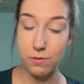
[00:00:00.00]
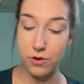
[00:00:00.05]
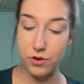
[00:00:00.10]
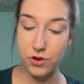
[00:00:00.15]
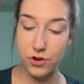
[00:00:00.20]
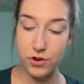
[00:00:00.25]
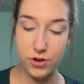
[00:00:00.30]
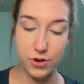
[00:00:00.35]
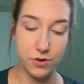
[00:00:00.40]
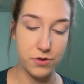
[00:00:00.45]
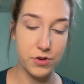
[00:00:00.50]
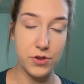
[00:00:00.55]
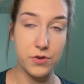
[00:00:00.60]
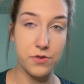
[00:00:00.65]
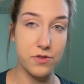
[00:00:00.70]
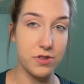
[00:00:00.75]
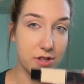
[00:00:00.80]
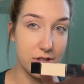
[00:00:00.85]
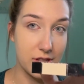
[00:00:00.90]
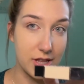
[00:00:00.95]
show you
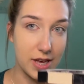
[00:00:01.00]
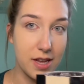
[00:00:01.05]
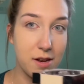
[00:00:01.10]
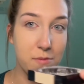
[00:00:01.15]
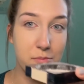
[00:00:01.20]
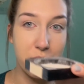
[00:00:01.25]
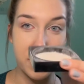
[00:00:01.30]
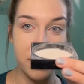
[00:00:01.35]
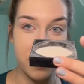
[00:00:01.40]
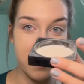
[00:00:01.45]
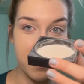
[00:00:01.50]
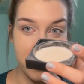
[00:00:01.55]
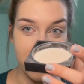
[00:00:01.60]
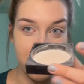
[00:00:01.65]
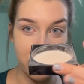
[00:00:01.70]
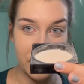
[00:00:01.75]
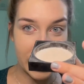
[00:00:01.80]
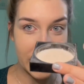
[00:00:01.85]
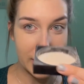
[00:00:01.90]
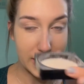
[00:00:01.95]
the lid, but there's
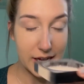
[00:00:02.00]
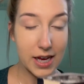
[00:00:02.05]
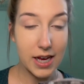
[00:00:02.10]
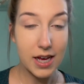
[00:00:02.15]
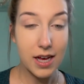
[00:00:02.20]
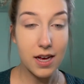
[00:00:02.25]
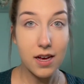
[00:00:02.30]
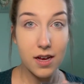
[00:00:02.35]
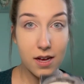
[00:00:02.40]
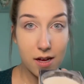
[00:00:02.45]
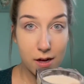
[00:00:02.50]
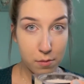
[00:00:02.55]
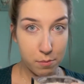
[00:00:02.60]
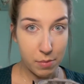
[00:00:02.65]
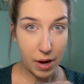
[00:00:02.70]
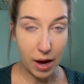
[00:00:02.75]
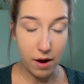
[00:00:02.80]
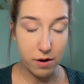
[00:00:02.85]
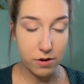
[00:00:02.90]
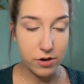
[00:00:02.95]
already
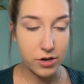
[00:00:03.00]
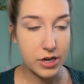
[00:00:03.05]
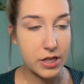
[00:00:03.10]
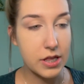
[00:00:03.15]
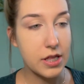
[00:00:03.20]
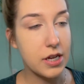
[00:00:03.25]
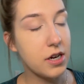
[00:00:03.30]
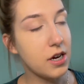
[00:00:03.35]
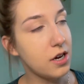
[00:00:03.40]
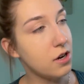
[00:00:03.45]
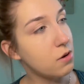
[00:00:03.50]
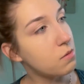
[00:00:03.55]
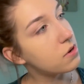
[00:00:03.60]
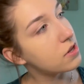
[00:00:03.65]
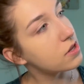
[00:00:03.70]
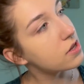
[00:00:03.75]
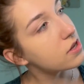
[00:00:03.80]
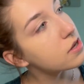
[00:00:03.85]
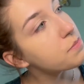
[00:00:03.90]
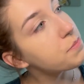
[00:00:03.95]
powder in there. I don't want
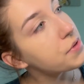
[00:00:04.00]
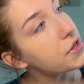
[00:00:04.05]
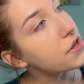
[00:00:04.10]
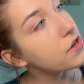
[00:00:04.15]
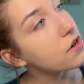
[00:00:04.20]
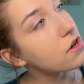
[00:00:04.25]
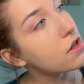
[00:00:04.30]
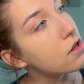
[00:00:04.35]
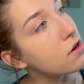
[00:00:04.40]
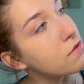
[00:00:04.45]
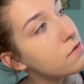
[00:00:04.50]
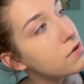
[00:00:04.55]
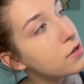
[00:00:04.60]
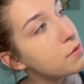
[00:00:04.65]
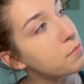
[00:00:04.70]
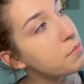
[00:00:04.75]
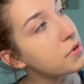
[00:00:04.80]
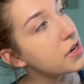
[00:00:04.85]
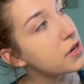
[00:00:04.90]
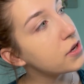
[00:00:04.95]
it spilling all over the
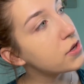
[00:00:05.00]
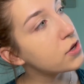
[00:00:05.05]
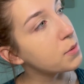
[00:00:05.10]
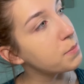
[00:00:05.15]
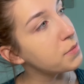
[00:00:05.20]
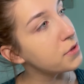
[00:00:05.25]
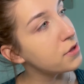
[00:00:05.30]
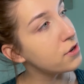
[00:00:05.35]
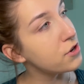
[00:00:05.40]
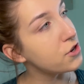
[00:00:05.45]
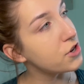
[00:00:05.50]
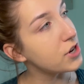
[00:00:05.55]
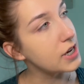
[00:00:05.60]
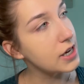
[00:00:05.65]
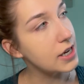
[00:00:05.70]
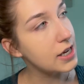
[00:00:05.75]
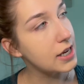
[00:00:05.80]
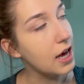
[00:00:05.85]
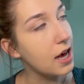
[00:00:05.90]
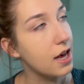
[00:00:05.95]
place. So I'm in the
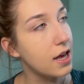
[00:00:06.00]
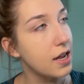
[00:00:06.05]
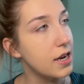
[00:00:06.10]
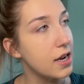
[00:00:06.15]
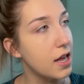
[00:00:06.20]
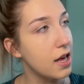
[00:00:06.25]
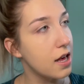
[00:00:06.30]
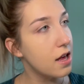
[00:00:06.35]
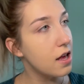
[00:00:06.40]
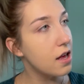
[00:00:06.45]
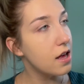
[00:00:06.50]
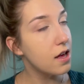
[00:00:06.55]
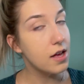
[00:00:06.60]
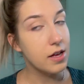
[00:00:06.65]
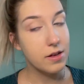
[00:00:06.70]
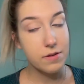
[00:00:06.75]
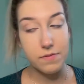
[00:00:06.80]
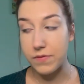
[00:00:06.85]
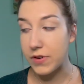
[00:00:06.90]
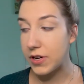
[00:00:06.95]
shade 10
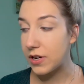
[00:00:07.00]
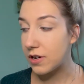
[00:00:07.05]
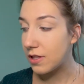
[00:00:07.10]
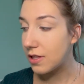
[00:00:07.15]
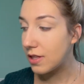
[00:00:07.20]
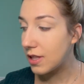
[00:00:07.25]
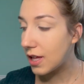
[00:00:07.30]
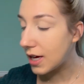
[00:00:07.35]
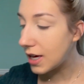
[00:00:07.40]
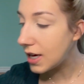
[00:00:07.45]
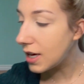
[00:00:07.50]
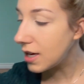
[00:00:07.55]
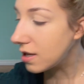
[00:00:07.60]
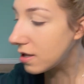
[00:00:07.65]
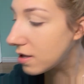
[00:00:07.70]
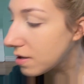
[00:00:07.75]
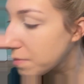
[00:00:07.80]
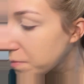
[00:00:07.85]
Fair Light.